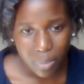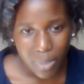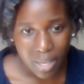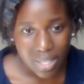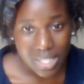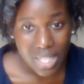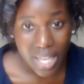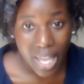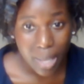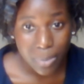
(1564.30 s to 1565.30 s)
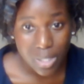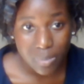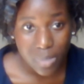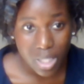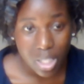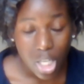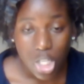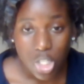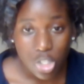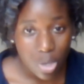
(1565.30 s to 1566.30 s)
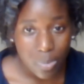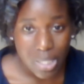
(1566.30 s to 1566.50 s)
it back, because that happened to me so